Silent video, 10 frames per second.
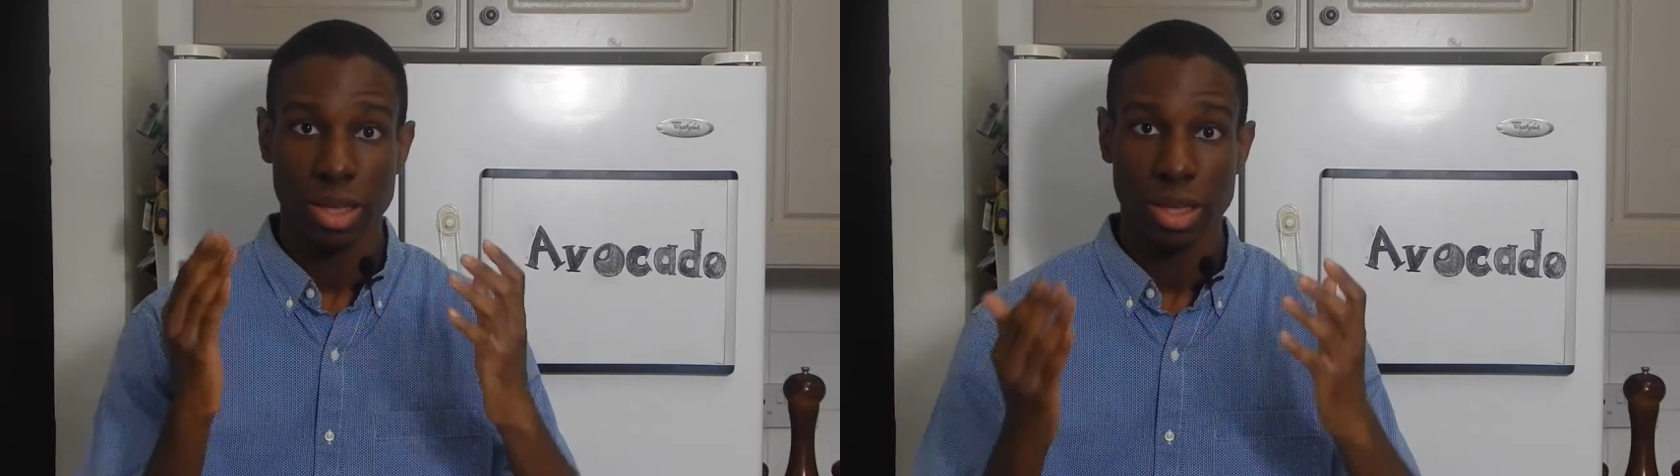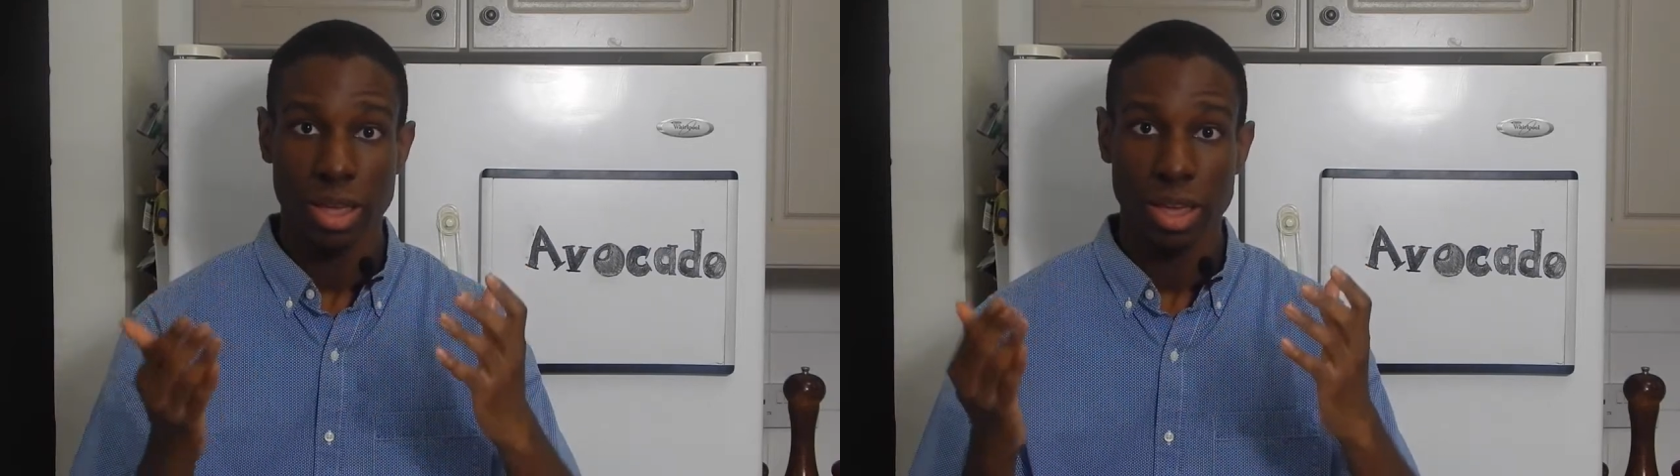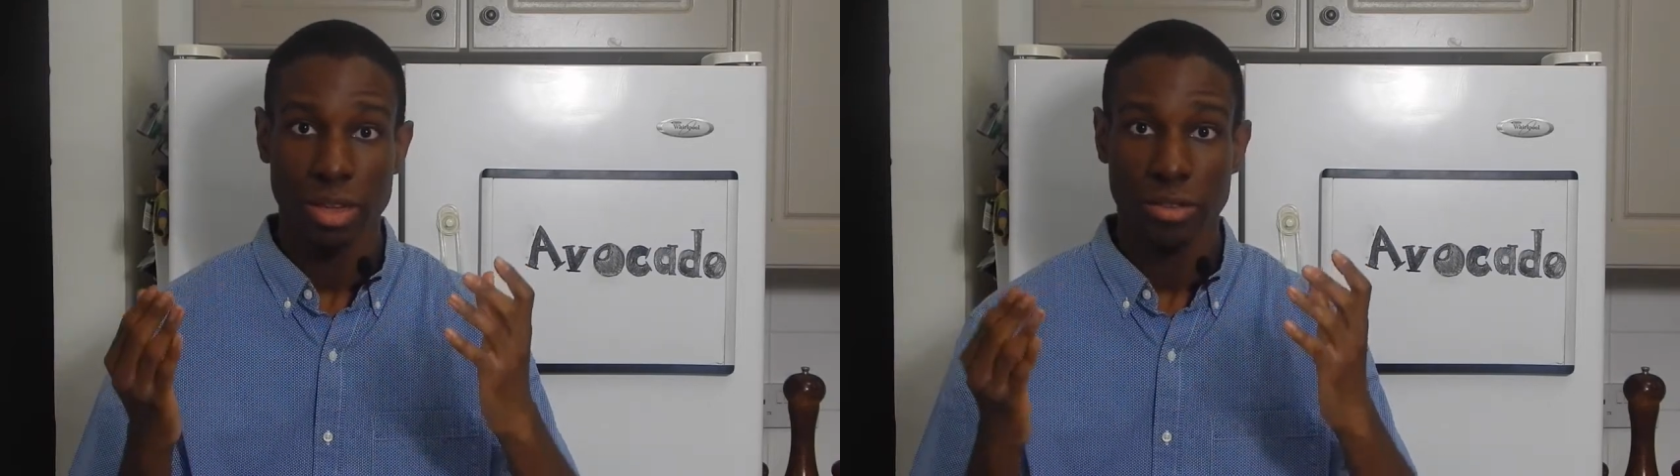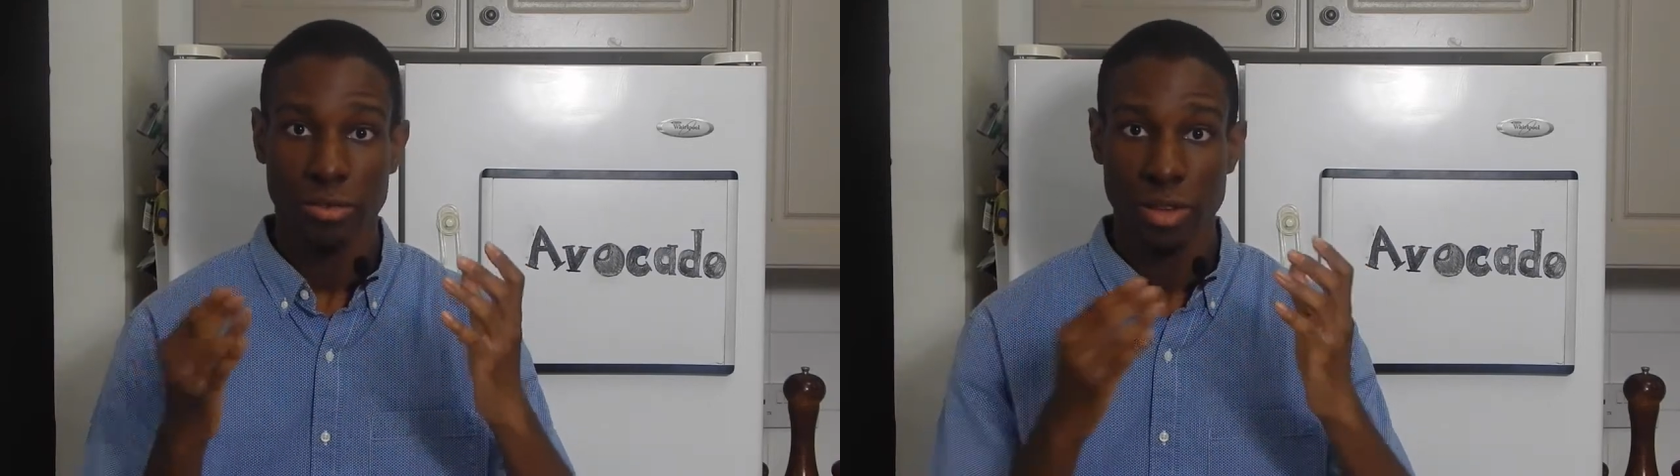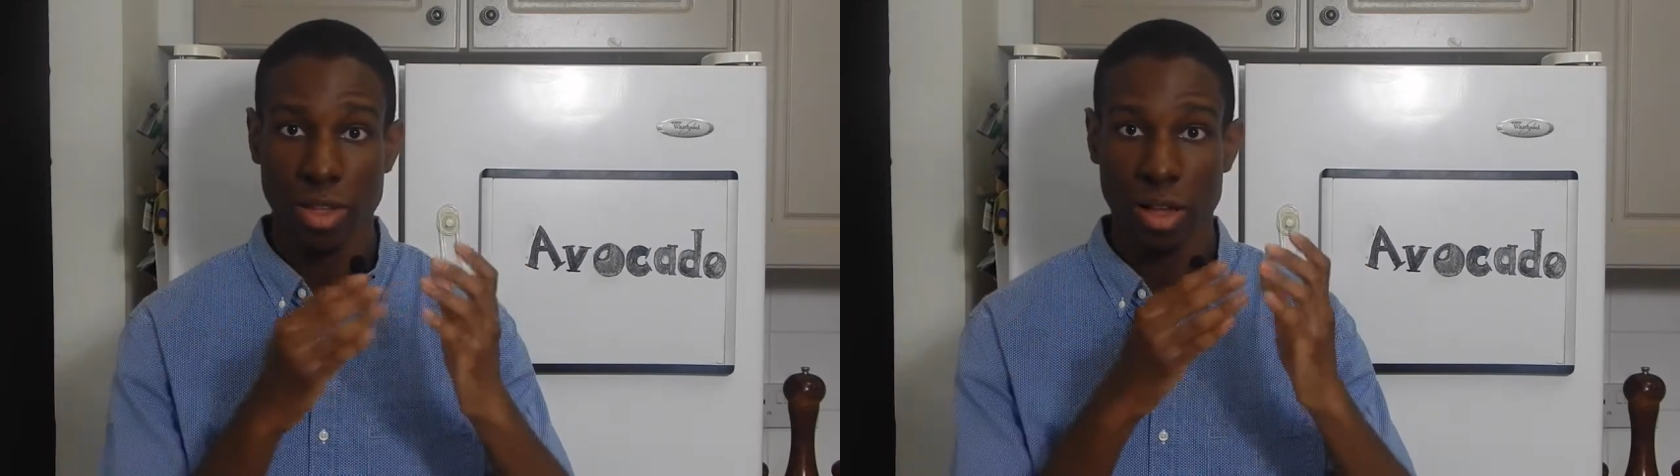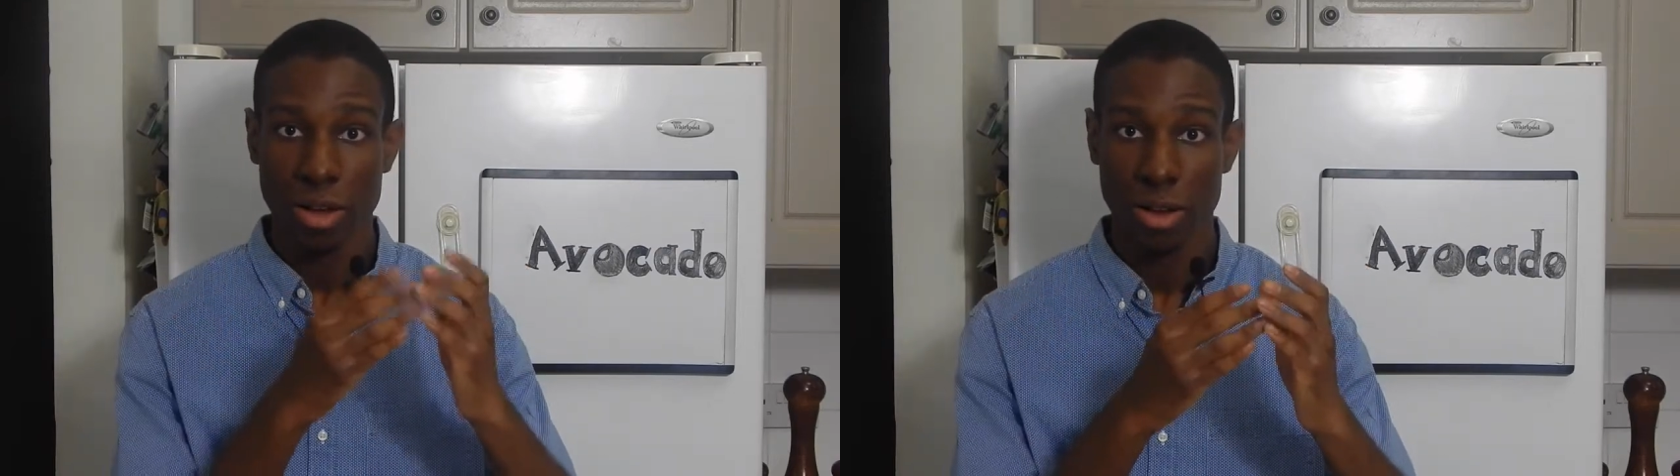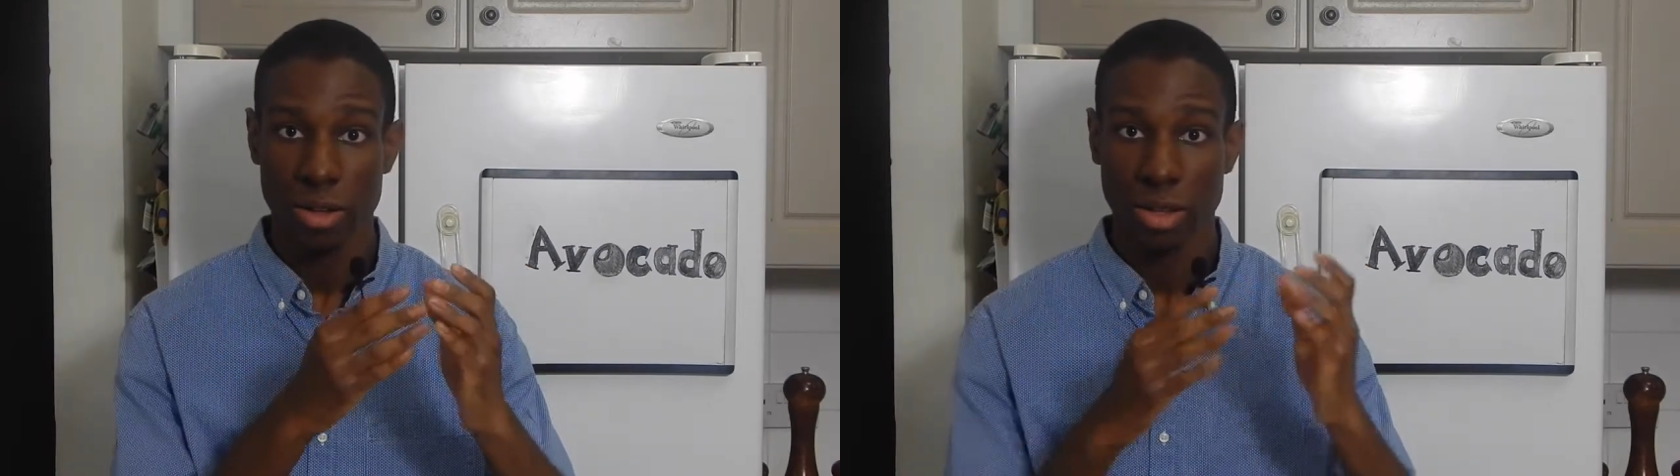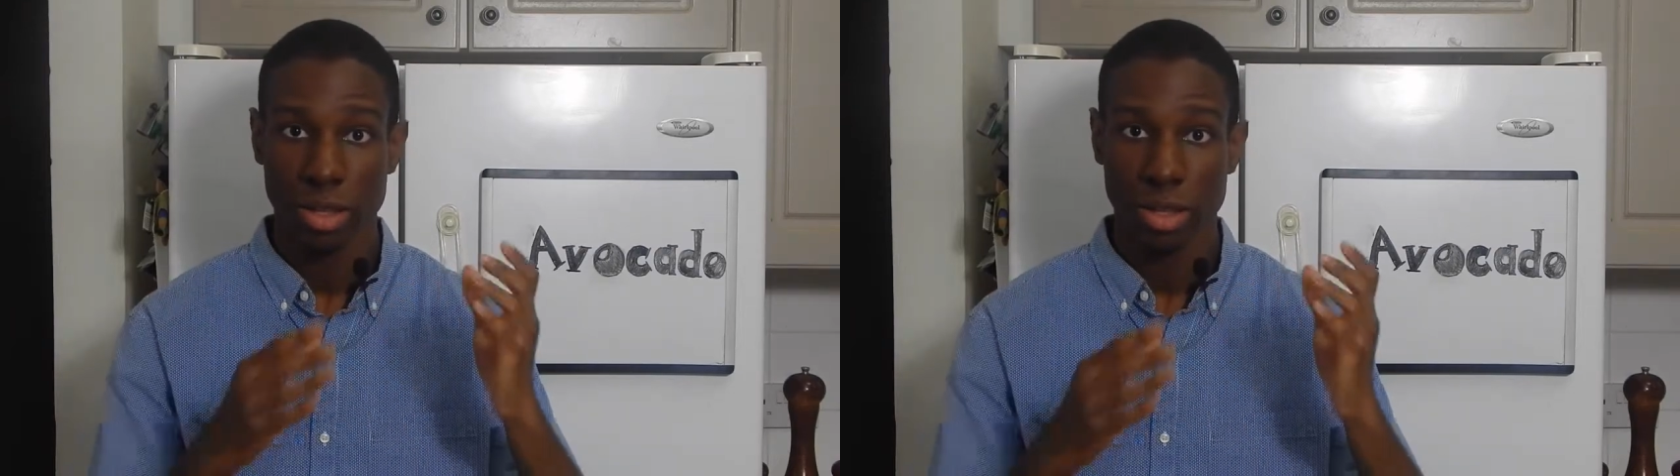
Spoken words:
and feel hard.